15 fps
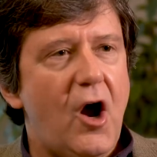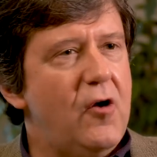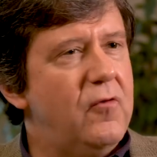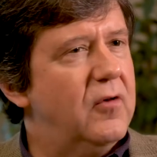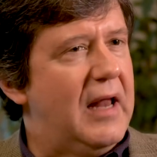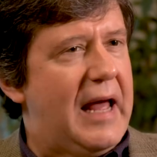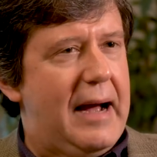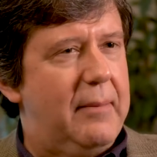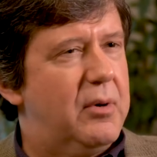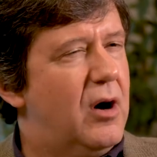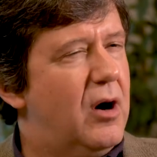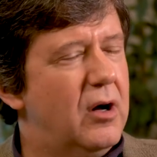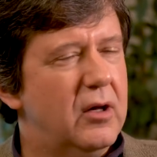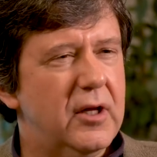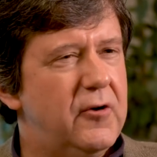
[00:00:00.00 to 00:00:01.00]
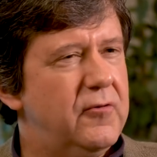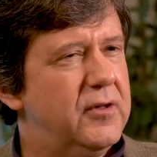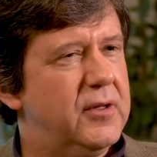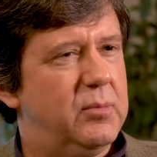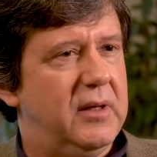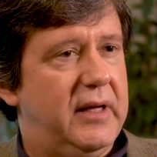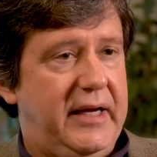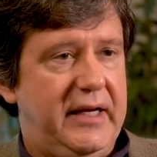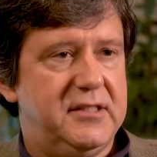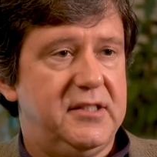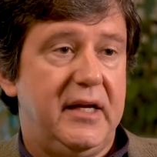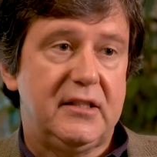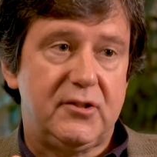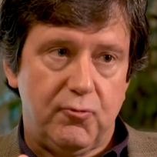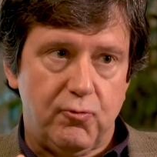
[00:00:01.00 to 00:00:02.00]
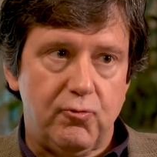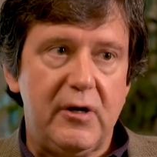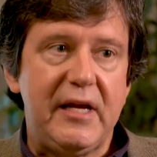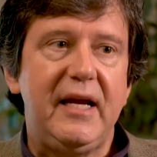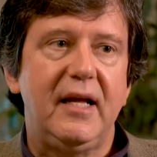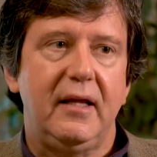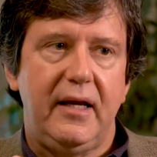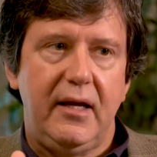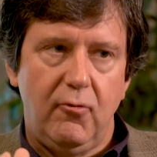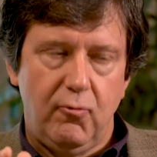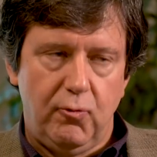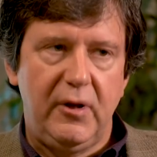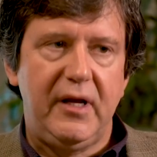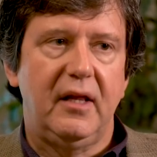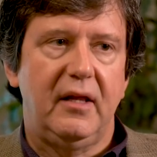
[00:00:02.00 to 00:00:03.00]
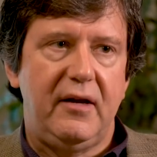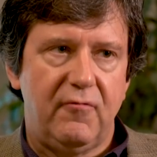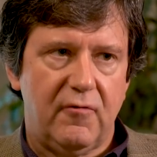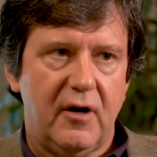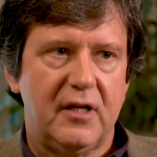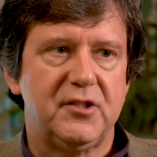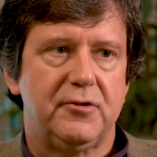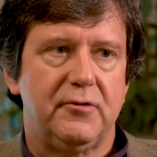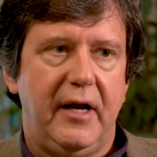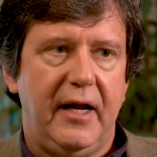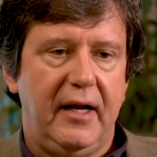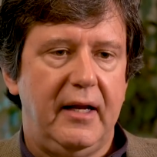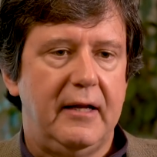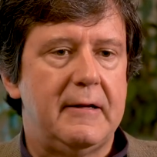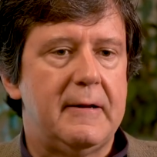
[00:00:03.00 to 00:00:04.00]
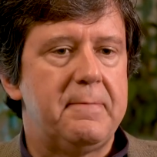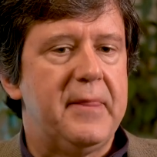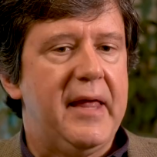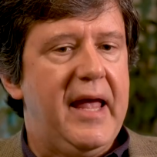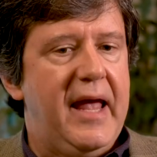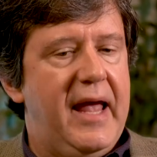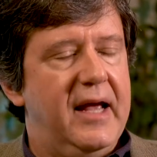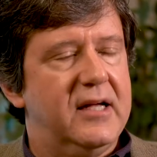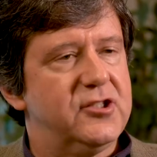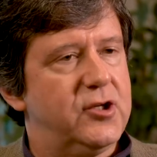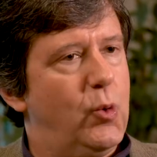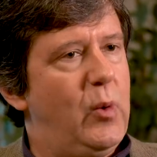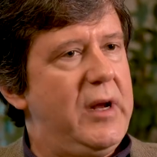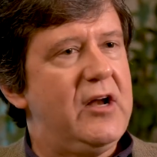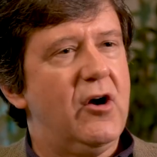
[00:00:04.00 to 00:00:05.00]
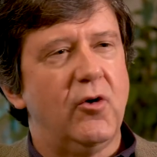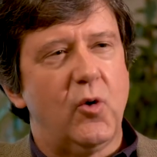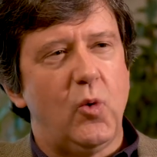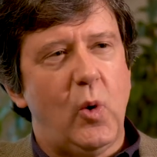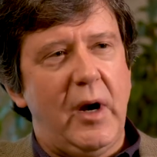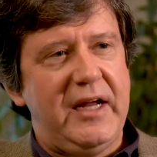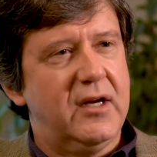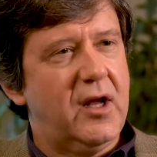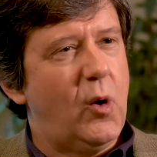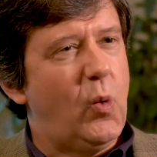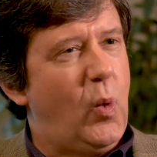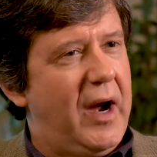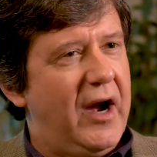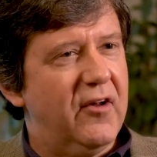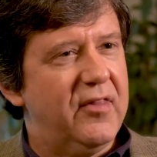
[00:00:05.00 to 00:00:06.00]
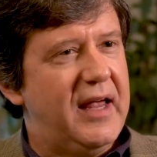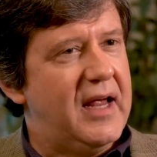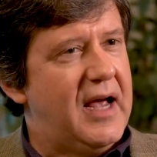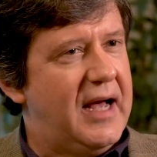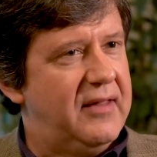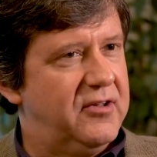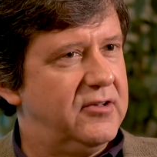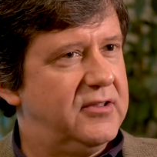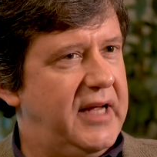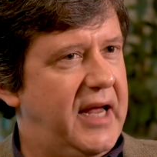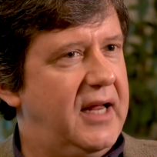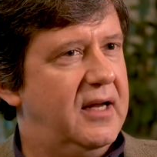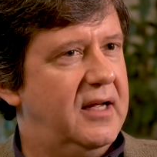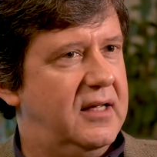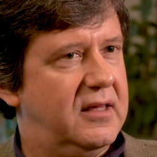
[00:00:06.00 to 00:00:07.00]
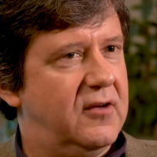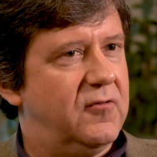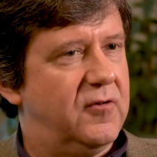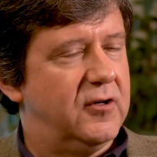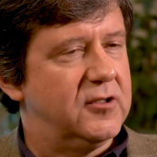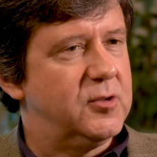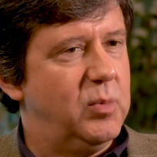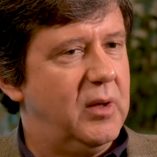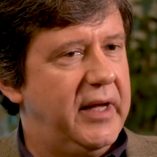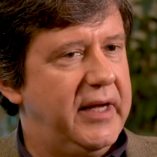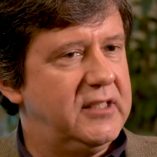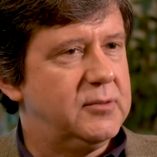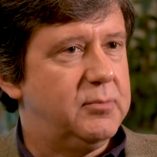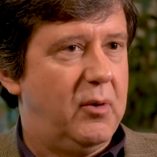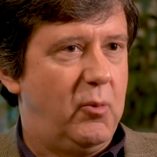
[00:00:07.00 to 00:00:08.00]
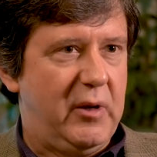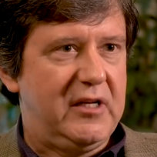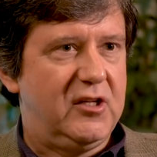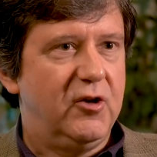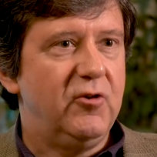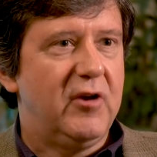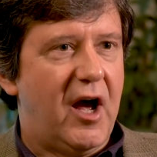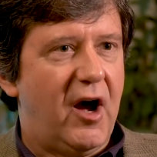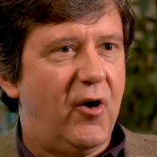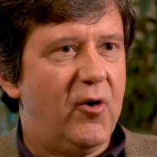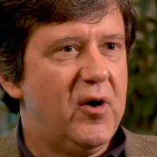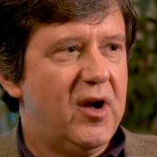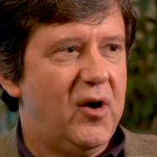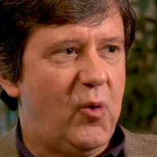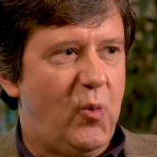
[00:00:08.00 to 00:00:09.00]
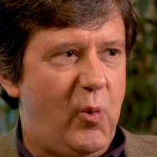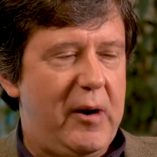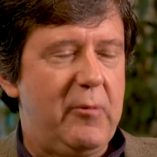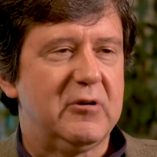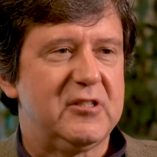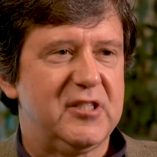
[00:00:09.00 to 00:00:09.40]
Overlap all over the place. It's really, really frustrating. So we don't quite know where they got their data in the first place, but we do know we